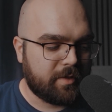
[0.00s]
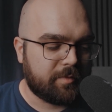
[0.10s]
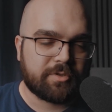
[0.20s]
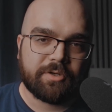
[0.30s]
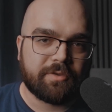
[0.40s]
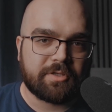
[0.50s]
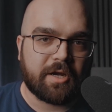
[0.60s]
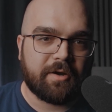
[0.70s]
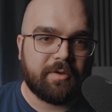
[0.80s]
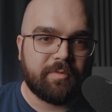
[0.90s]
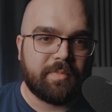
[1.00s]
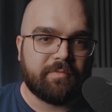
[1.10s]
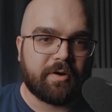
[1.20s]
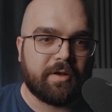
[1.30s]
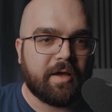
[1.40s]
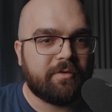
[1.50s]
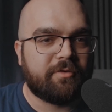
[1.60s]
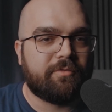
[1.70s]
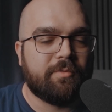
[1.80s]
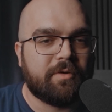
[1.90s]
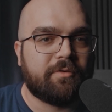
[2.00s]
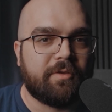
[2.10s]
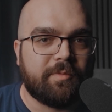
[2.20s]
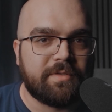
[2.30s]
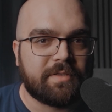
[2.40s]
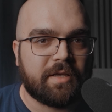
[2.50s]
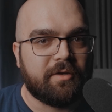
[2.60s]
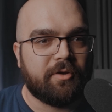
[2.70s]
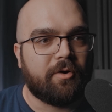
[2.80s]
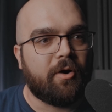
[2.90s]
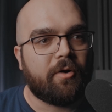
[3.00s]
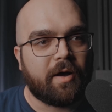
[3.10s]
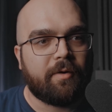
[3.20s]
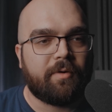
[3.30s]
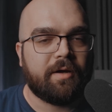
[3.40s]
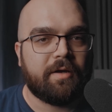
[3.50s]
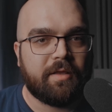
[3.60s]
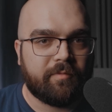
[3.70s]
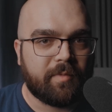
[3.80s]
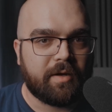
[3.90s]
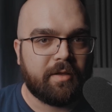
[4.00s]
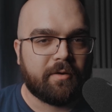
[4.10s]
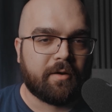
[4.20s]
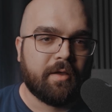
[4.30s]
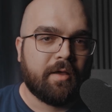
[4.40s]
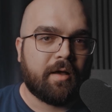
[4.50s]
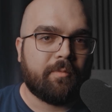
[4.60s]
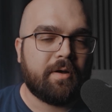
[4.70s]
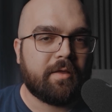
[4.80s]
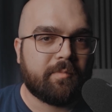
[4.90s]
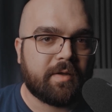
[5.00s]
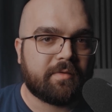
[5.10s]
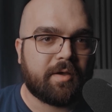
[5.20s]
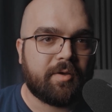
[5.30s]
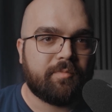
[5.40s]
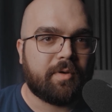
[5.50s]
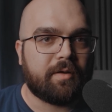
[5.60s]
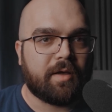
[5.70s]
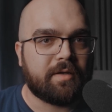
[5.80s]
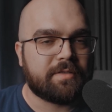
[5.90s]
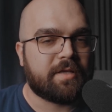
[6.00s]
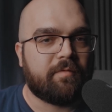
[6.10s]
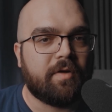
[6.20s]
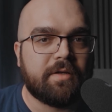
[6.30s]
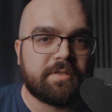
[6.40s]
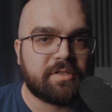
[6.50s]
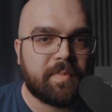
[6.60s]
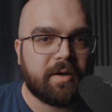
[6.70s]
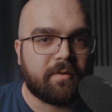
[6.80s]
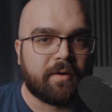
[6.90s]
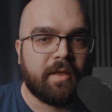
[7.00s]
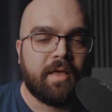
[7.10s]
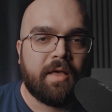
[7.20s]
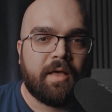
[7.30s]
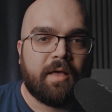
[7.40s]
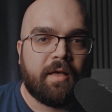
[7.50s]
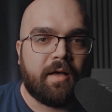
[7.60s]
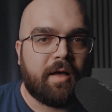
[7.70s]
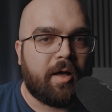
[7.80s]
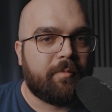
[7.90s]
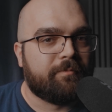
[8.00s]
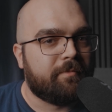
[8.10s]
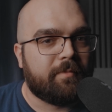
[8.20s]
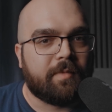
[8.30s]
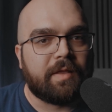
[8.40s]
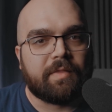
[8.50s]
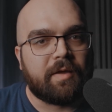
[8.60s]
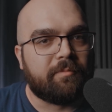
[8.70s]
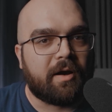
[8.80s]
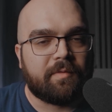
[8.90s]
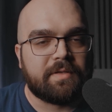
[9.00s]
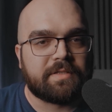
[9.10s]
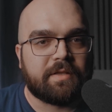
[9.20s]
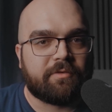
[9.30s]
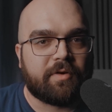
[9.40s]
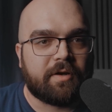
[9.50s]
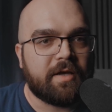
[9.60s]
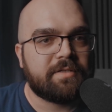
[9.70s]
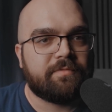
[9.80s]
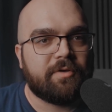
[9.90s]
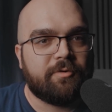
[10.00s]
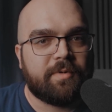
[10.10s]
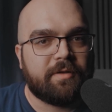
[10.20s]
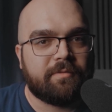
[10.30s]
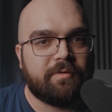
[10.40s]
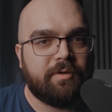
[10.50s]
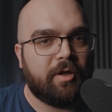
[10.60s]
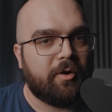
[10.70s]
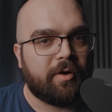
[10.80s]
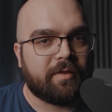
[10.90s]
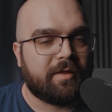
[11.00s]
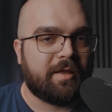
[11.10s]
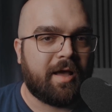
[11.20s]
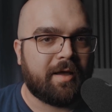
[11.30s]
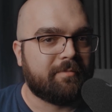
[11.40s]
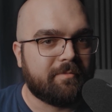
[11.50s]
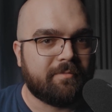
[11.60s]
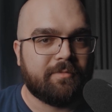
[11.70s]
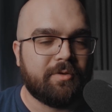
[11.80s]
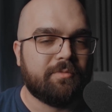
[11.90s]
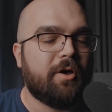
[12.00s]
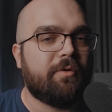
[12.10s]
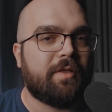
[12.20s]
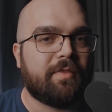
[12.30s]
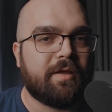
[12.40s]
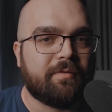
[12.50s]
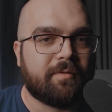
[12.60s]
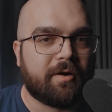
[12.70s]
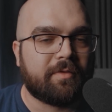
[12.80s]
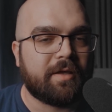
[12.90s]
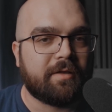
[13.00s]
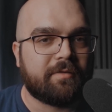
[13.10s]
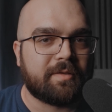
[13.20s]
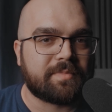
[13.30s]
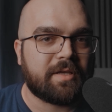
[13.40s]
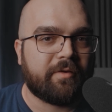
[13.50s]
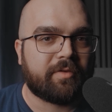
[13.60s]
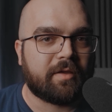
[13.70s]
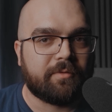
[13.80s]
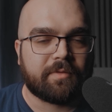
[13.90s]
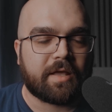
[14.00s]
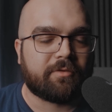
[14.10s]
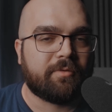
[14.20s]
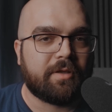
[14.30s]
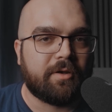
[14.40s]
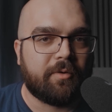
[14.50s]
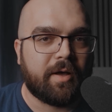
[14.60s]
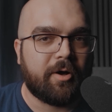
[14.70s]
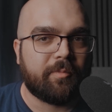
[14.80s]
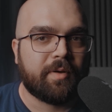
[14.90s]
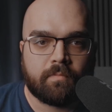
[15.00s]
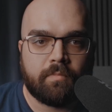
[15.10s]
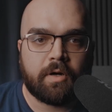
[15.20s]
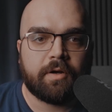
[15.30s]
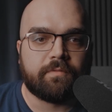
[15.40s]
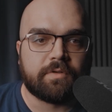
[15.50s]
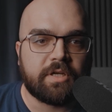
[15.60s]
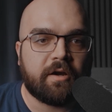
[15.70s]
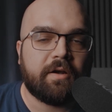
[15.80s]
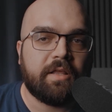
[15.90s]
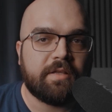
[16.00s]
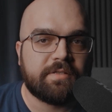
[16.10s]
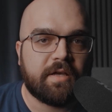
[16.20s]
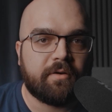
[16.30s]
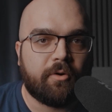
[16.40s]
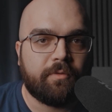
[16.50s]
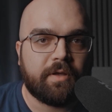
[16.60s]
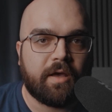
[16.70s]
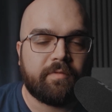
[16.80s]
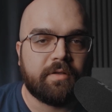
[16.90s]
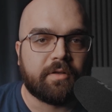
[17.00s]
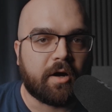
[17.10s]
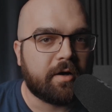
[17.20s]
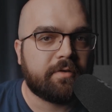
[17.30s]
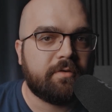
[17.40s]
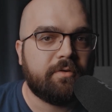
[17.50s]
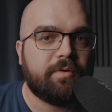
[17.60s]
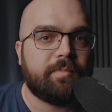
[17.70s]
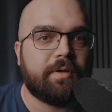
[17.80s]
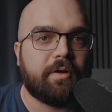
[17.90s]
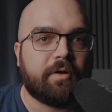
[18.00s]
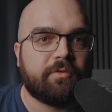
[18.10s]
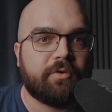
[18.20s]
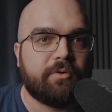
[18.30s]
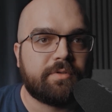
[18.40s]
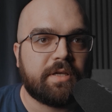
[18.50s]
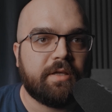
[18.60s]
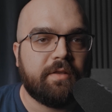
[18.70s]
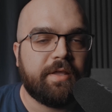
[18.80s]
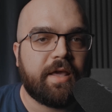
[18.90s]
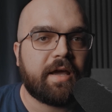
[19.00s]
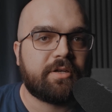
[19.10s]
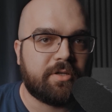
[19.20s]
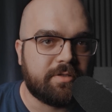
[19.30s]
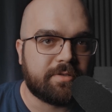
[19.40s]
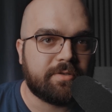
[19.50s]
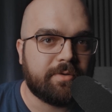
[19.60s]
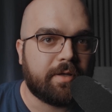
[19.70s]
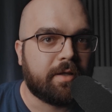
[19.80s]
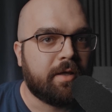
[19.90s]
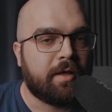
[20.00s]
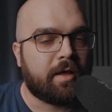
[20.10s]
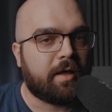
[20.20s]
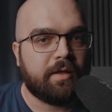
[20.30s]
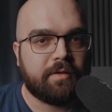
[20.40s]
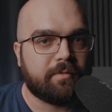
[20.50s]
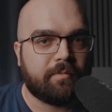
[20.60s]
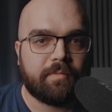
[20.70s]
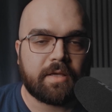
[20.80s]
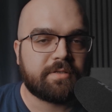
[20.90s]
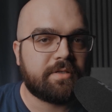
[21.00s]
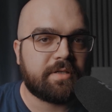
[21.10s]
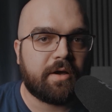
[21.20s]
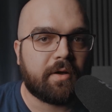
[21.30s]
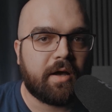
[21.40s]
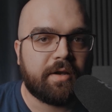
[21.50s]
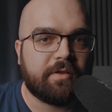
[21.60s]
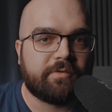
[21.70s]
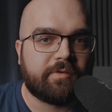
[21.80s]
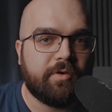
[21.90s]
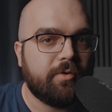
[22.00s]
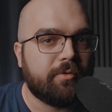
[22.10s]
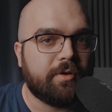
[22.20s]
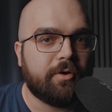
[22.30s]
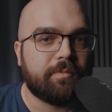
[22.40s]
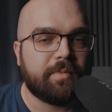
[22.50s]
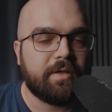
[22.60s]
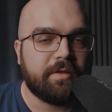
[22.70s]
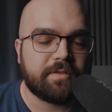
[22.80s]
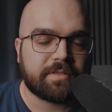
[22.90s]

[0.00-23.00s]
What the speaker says: sure the charity would be very nice if you went to them and said, oh, I wanted to give money, or I want to give my time, but I just have none to spare. They'd probably say that's very nice of you, but that they are thinking to themselves like, well, that's really no help. Part of charity is not only having the heart to do it, but also taking the action to do it. And that's just how God is too, being